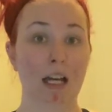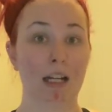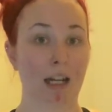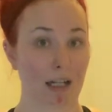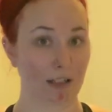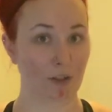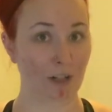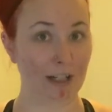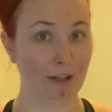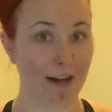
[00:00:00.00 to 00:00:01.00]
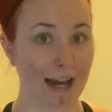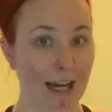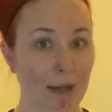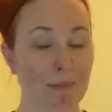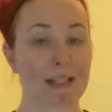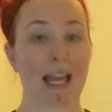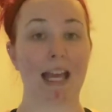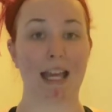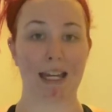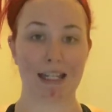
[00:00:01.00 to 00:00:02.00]
not to train your abs,
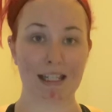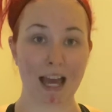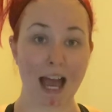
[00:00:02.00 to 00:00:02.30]
and